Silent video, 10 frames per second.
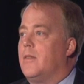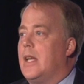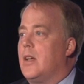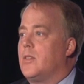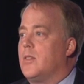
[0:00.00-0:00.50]
of a
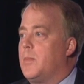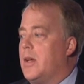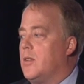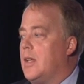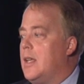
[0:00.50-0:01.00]
national
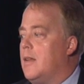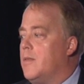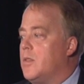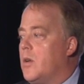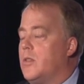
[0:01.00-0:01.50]
spatial data
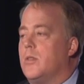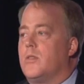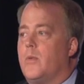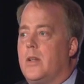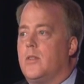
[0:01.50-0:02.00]
infrastructure
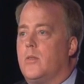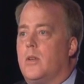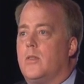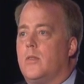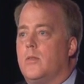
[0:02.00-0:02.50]
is
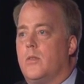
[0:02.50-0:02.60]
registries.